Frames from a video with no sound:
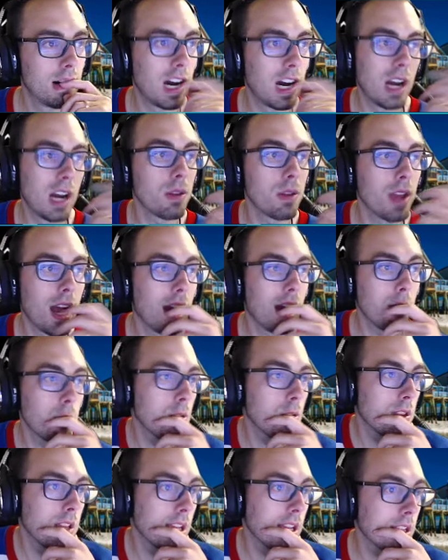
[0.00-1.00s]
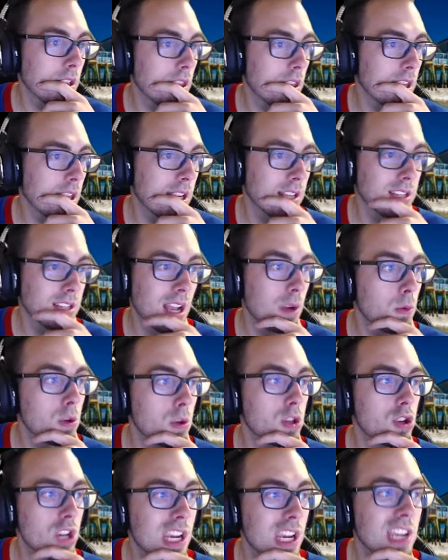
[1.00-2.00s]
The thing is, I
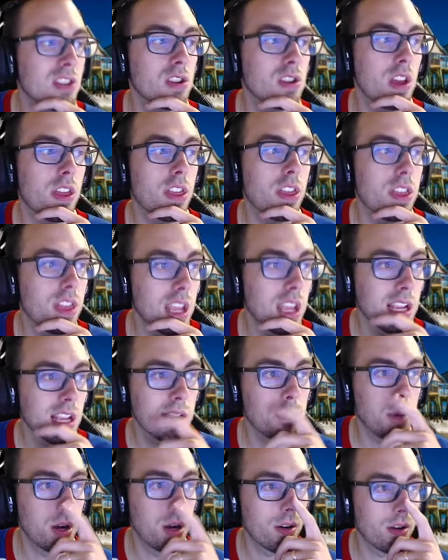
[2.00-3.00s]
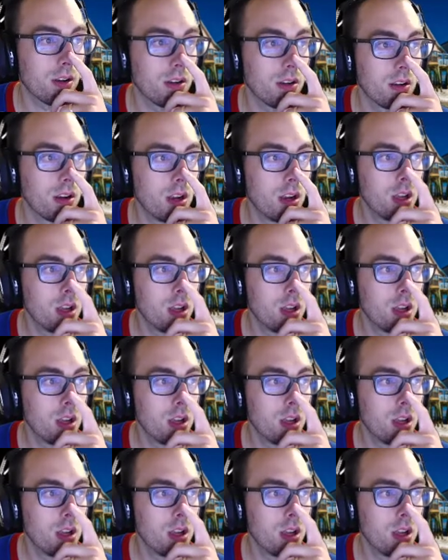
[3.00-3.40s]
wouldn't change a thing about it.